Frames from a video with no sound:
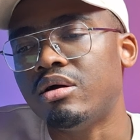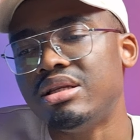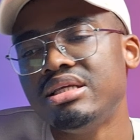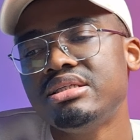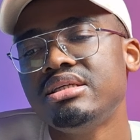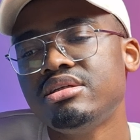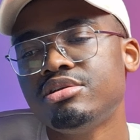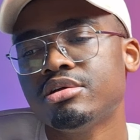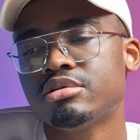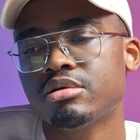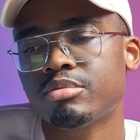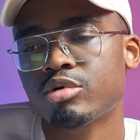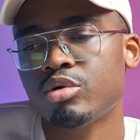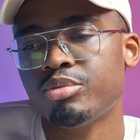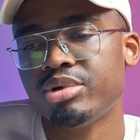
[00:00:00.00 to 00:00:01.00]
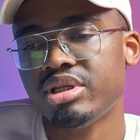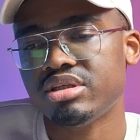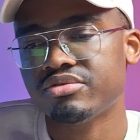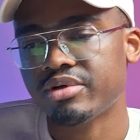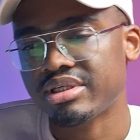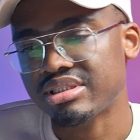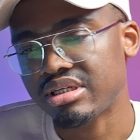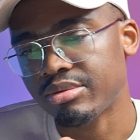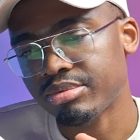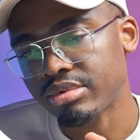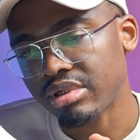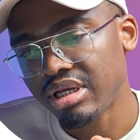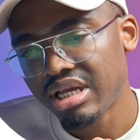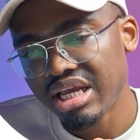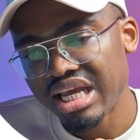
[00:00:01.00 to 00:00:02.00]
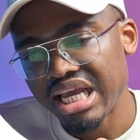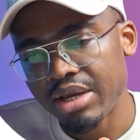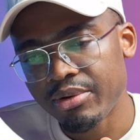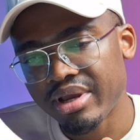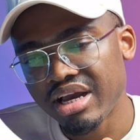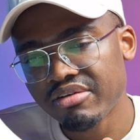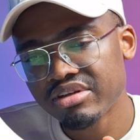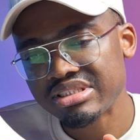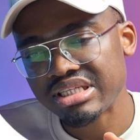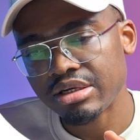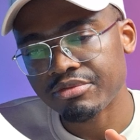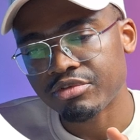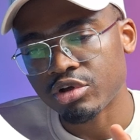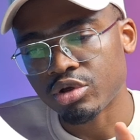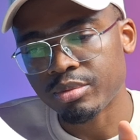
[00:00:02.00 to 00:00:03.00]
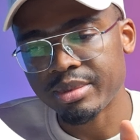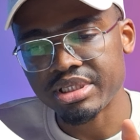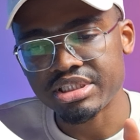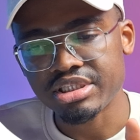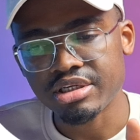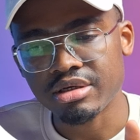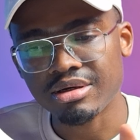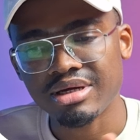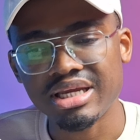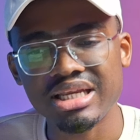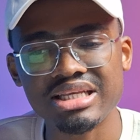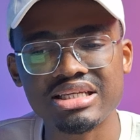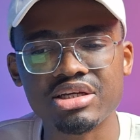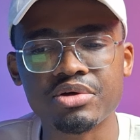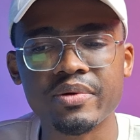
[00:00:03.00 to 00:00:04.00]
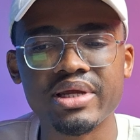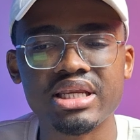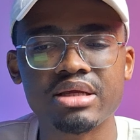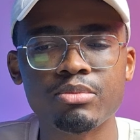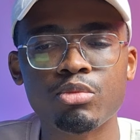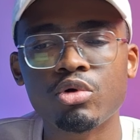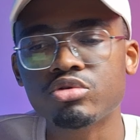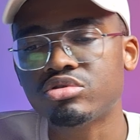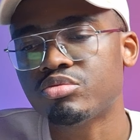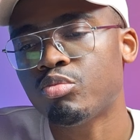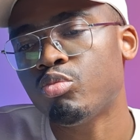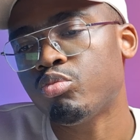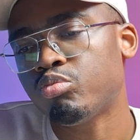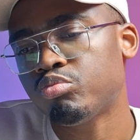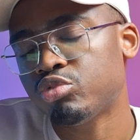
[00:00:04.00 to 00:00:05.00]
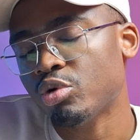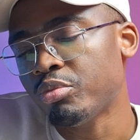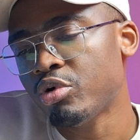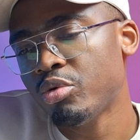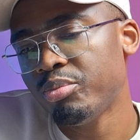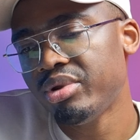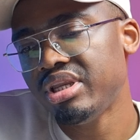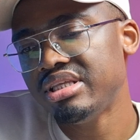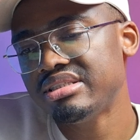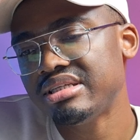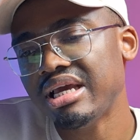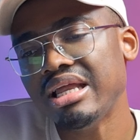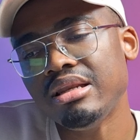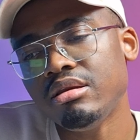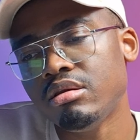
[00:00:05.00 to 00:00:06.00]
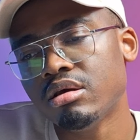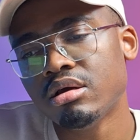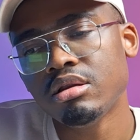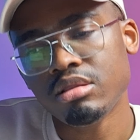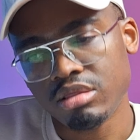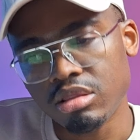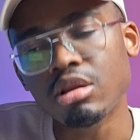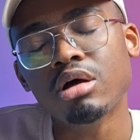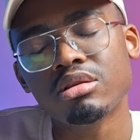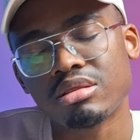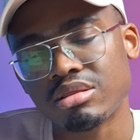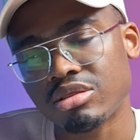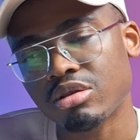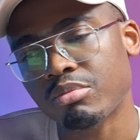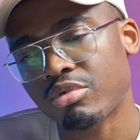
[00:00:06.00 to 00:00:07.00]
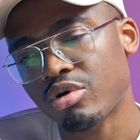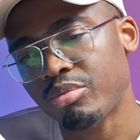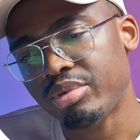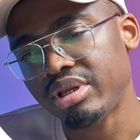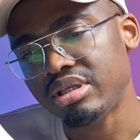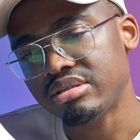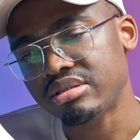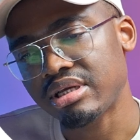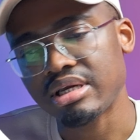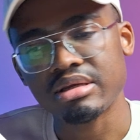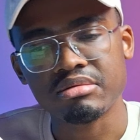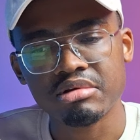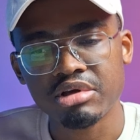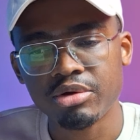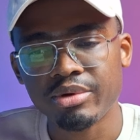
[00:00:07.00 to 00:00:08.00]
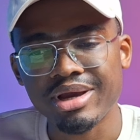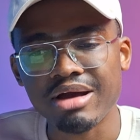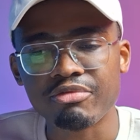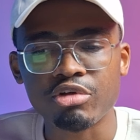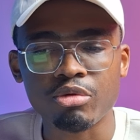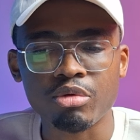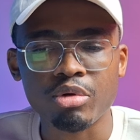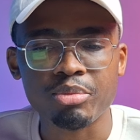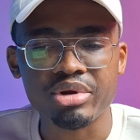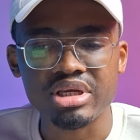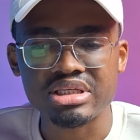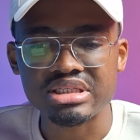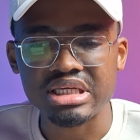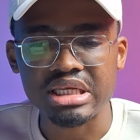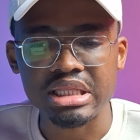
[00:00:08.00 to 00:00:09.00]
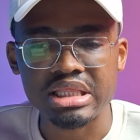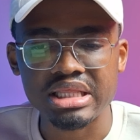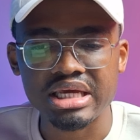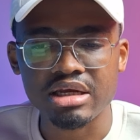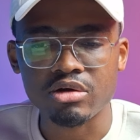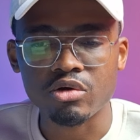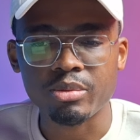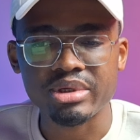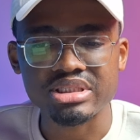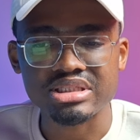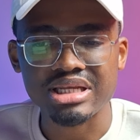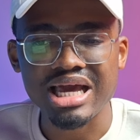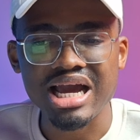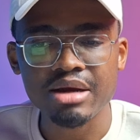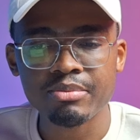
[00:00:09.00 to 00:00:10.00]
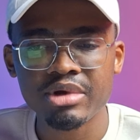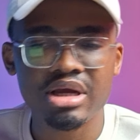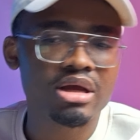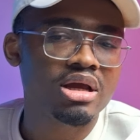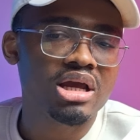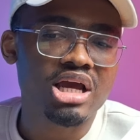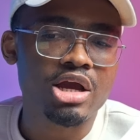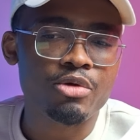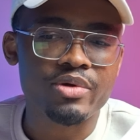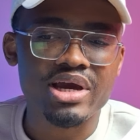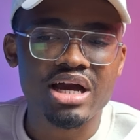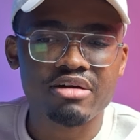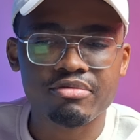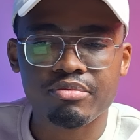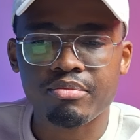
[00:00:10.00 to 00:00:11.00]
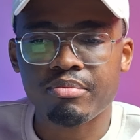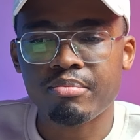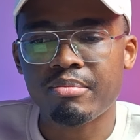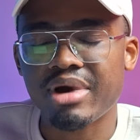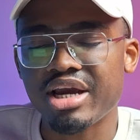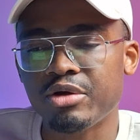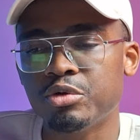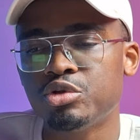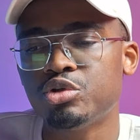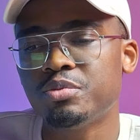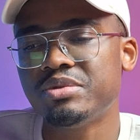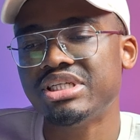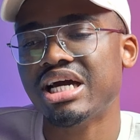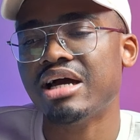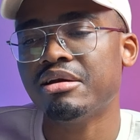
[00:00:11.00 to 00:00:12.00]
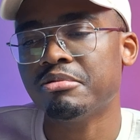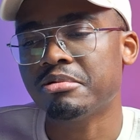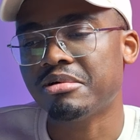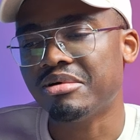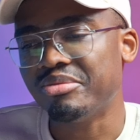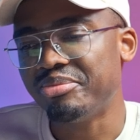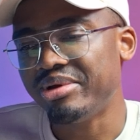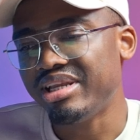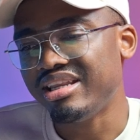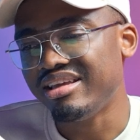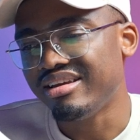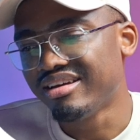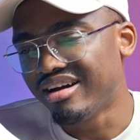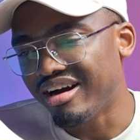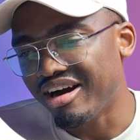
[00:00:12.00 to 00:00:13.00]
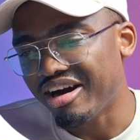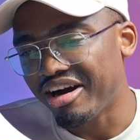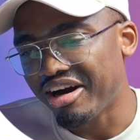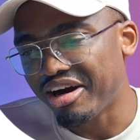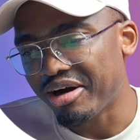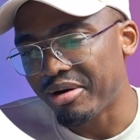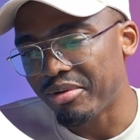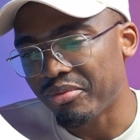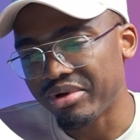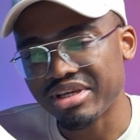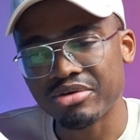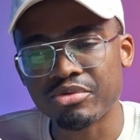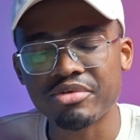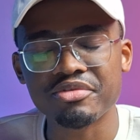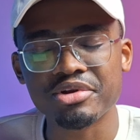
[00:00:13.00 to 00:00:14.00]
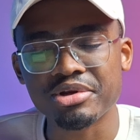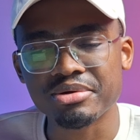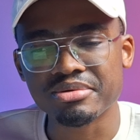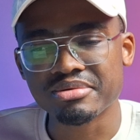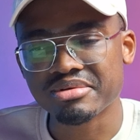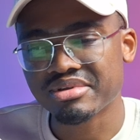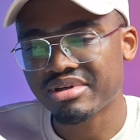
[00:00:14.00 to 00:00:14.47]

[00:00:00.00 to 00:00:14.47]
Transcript: this is your top companies, for example. And we have a set of documents here integrating both top companies and non-top companies. Like we have top companies in Initech, Globex, and Act. And we have my YouTube channel company with the revenue.